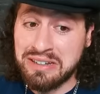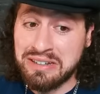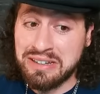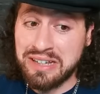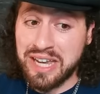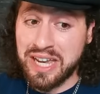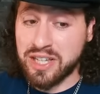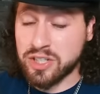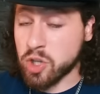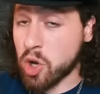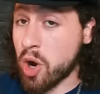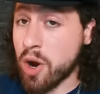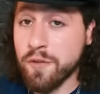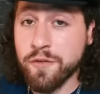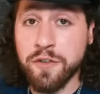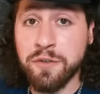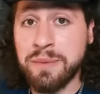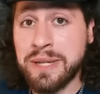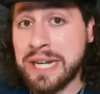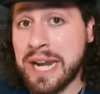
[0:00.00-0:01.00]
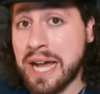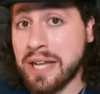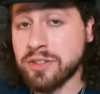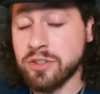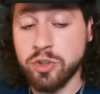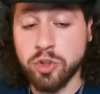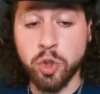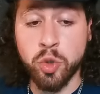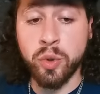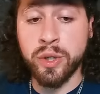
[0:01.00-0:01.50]
it's hard for me not to
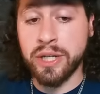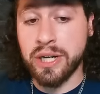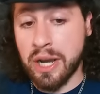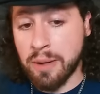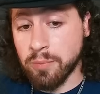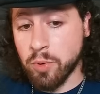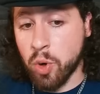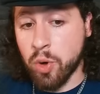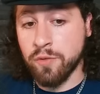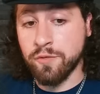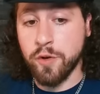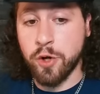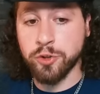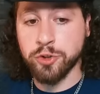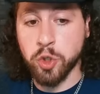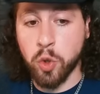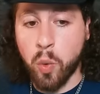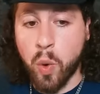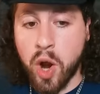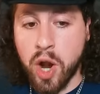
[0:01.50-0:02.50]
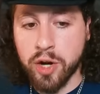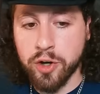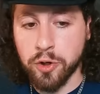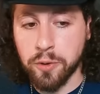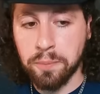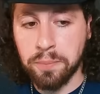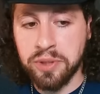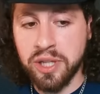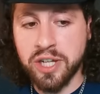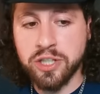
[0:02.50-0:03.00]
do it. I'm going Valter Walker.
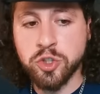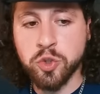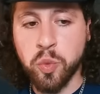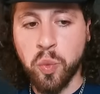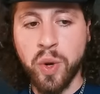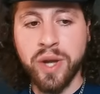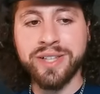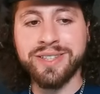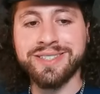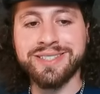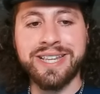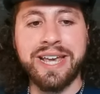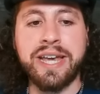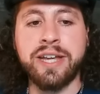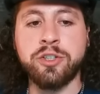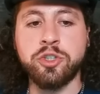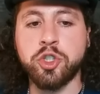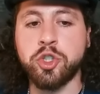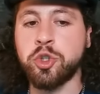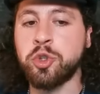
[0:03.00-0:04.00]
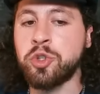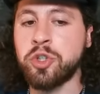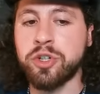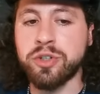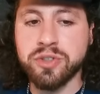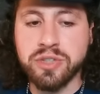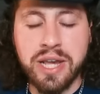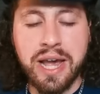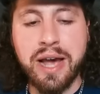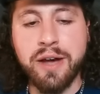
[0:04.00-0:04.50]
Plus 110. Junior
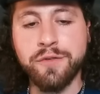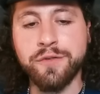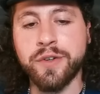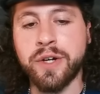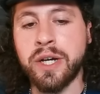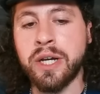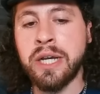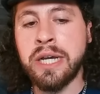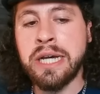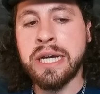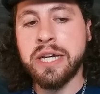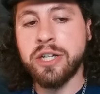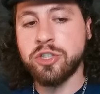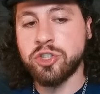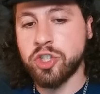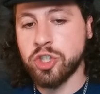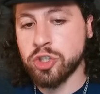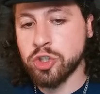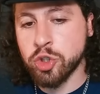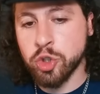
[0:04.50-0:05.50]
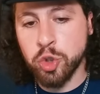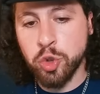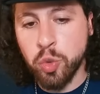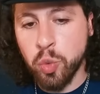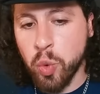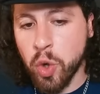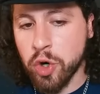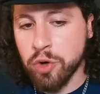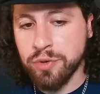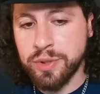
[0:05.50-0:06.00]
Tafa is just too
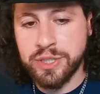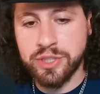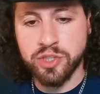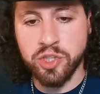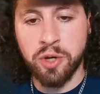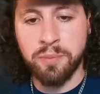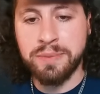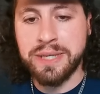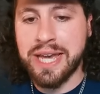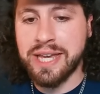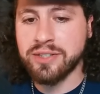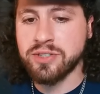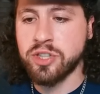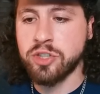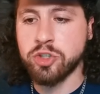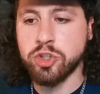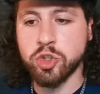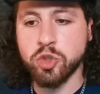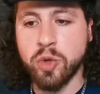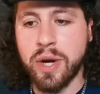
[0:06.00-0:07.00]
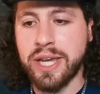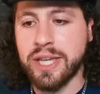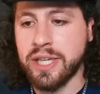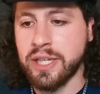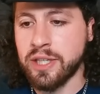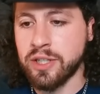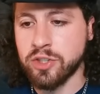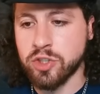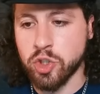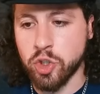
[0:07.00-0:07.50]
worrisome. Yes, his
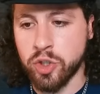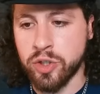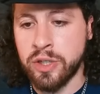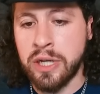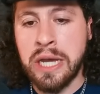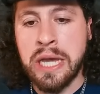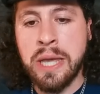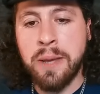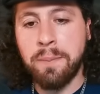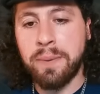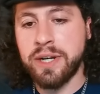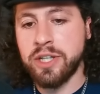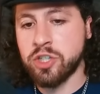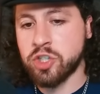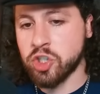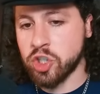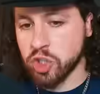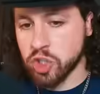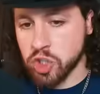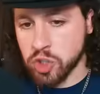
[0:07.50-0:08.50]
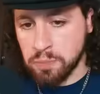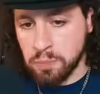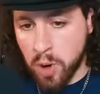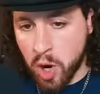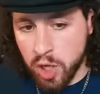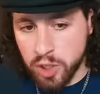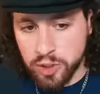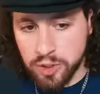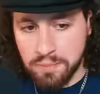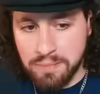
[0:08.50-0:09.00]
striking is good, but he's the
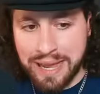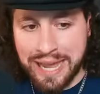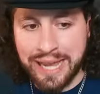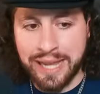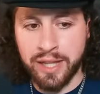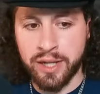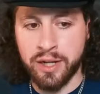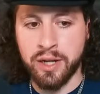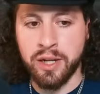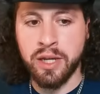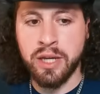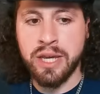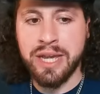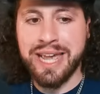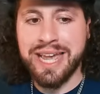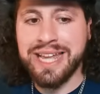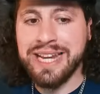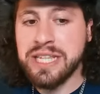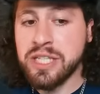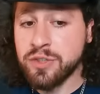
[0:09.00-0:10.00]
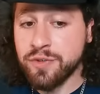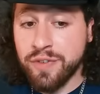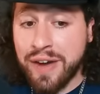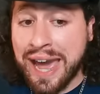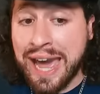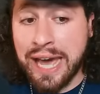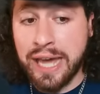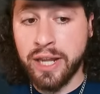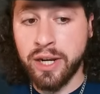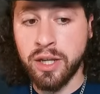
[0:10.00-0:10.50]
smaller man, and he's
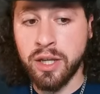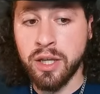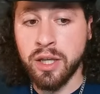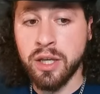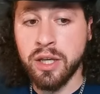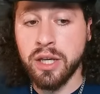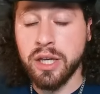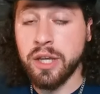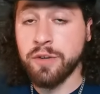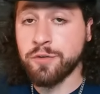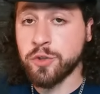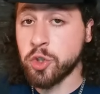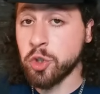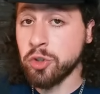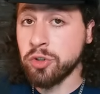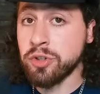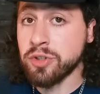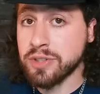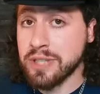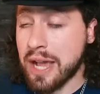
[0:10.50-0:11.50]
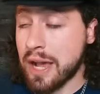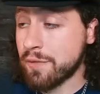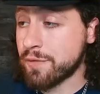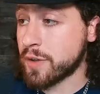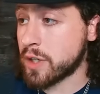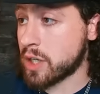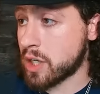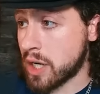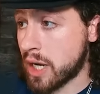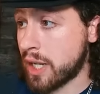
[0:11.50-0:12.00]
fat. If Junior
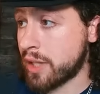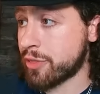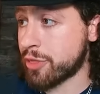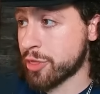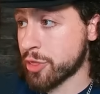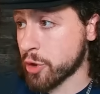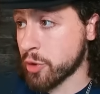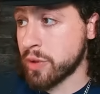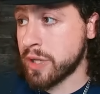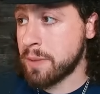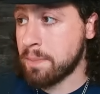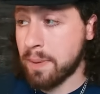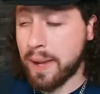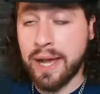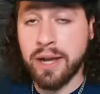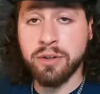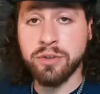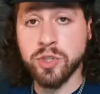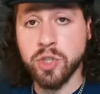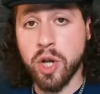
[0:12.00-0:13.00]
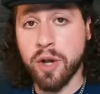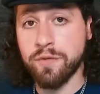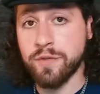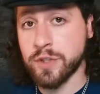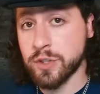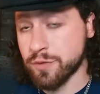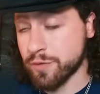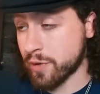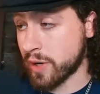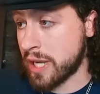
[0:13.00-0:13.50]
Tafa cut 30 pounds off
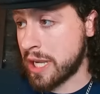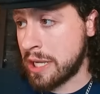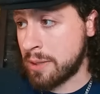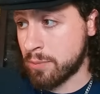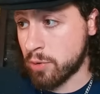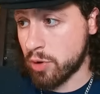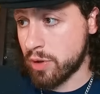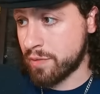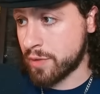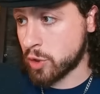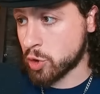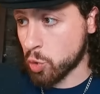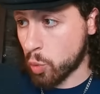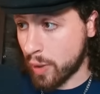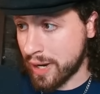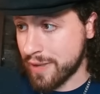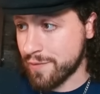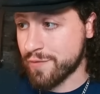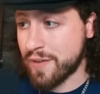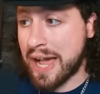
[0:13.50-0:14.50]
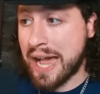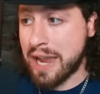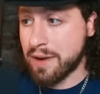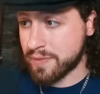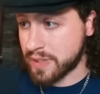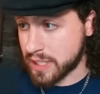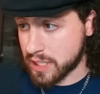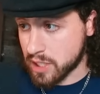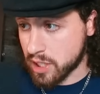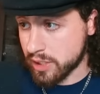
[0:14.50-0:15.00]
his frame or even 25
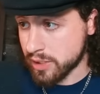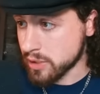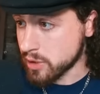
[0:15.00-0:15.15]
and then cut a